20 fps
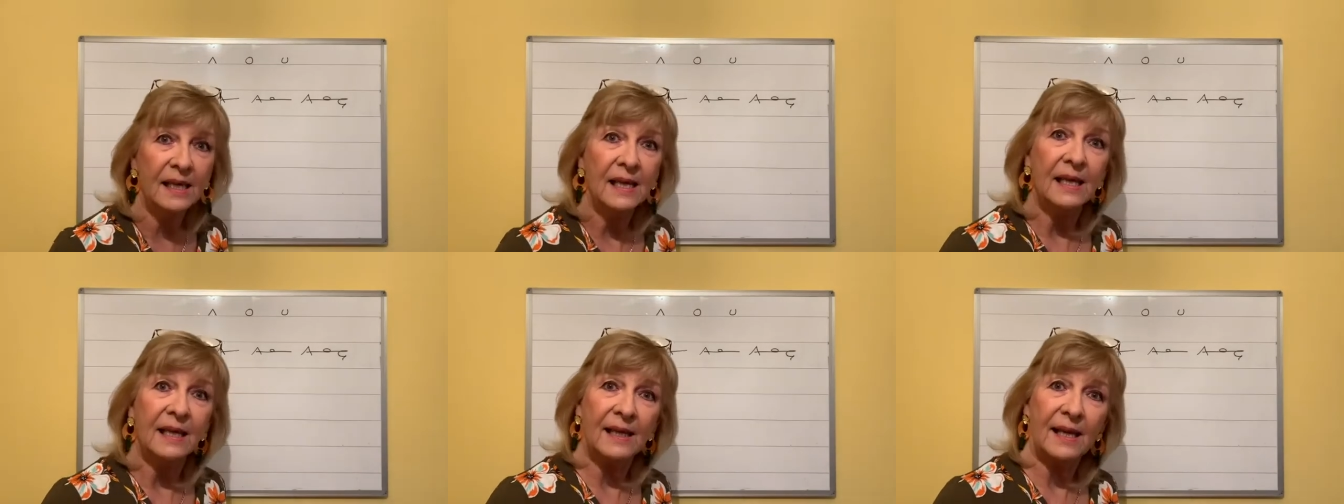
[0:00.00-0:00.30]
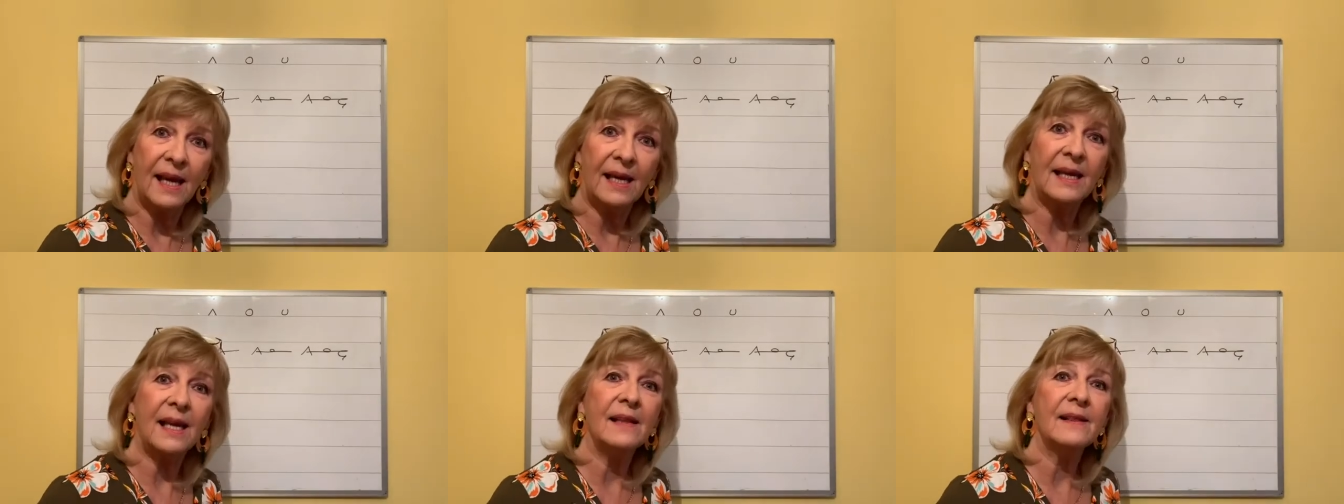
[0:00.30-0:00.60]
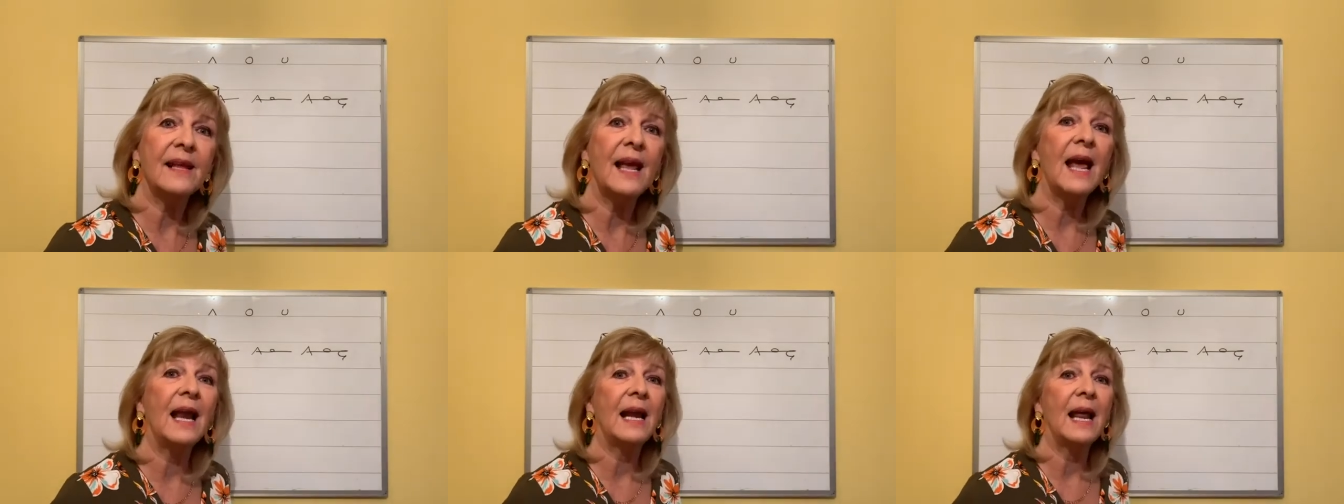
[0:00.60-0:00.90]
kicking the
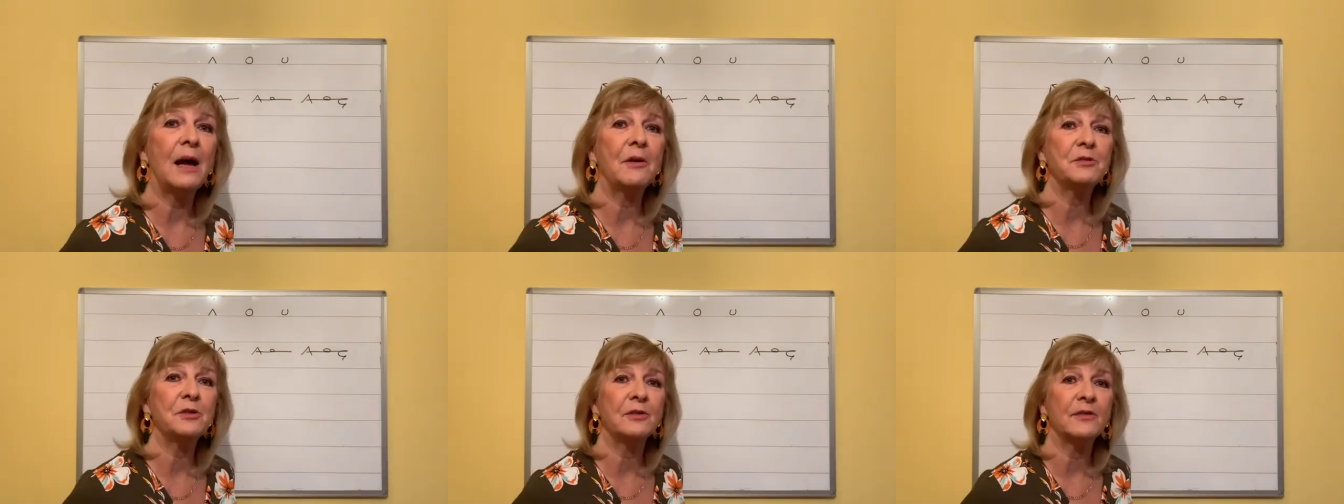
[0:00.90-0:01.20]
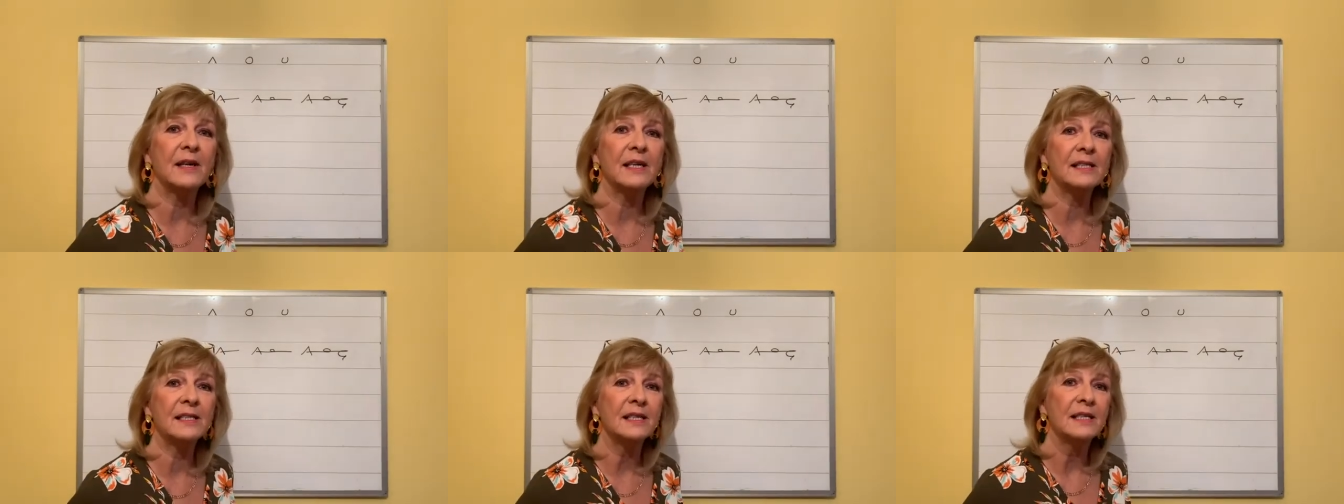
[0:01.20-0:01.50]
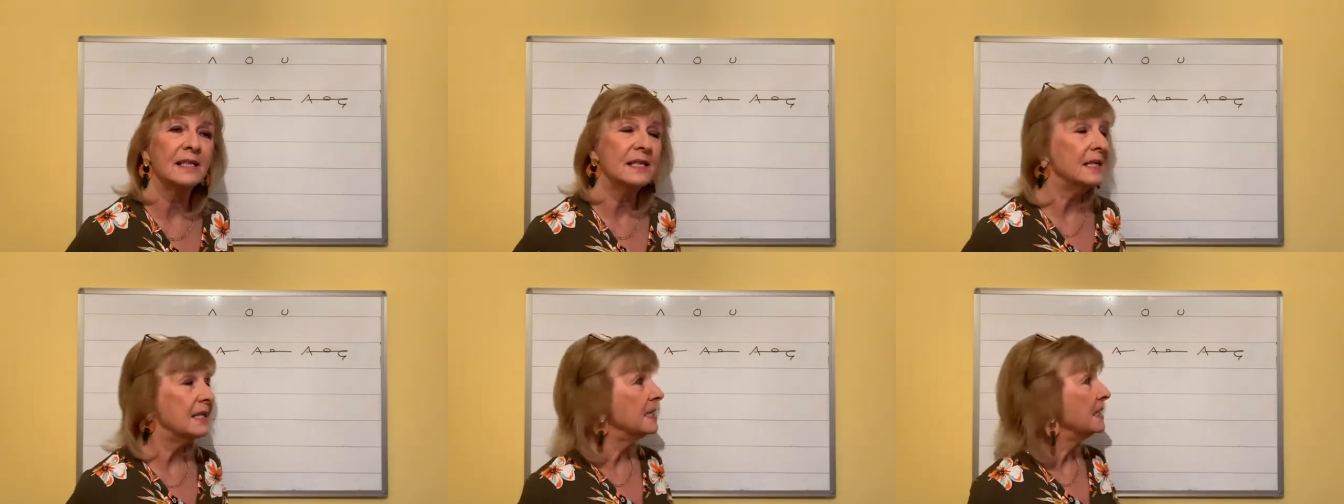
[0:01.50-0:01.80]
L out of it.
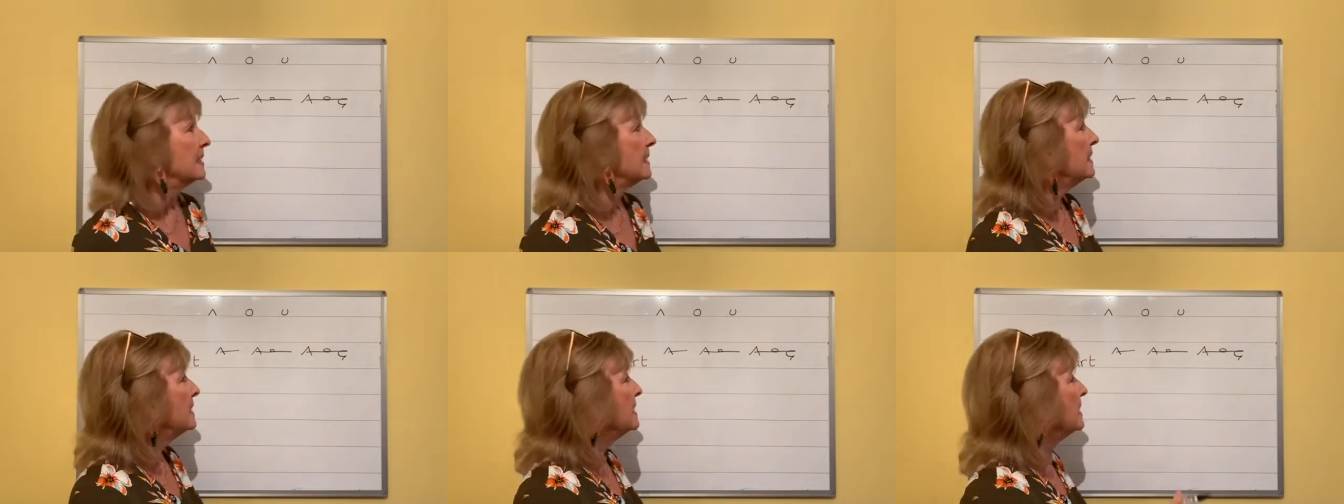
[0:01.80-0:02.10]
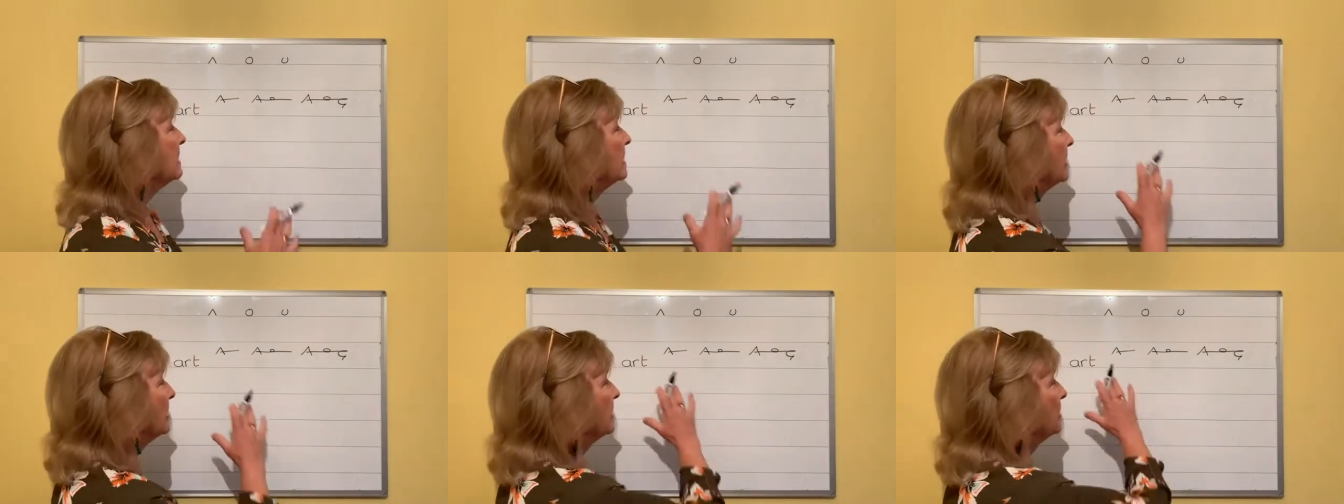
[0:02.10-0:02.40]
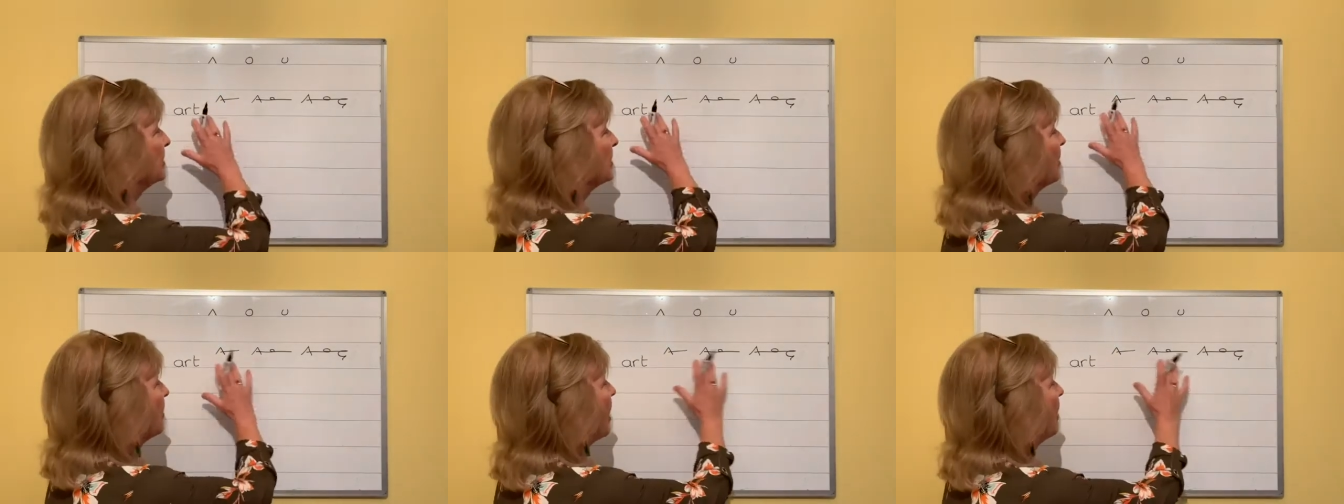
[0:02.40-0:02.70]

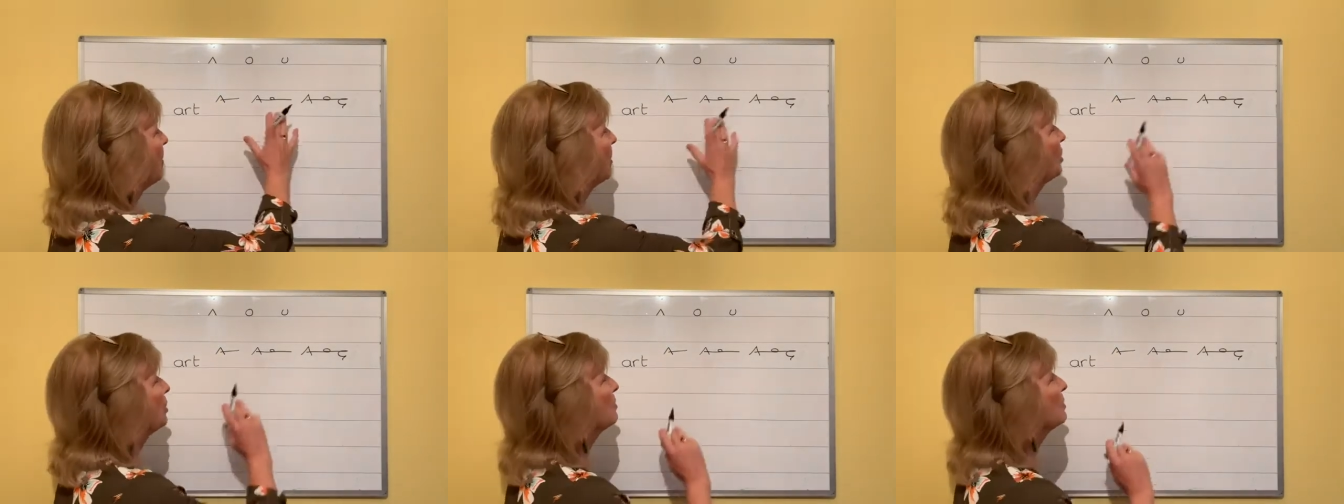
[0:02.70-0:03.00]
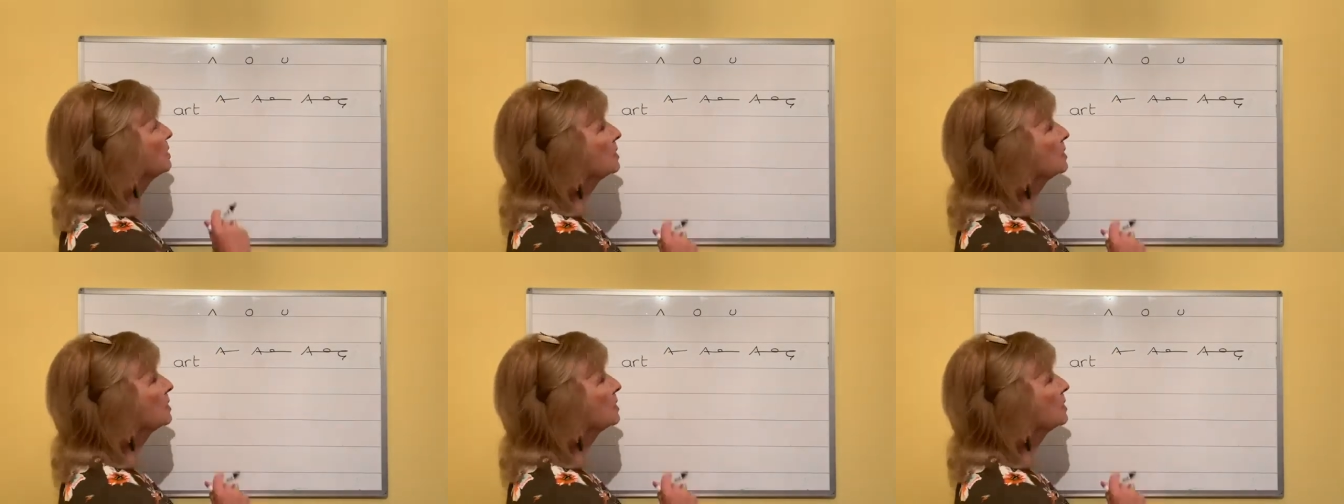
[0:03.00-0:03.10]
So now it becomes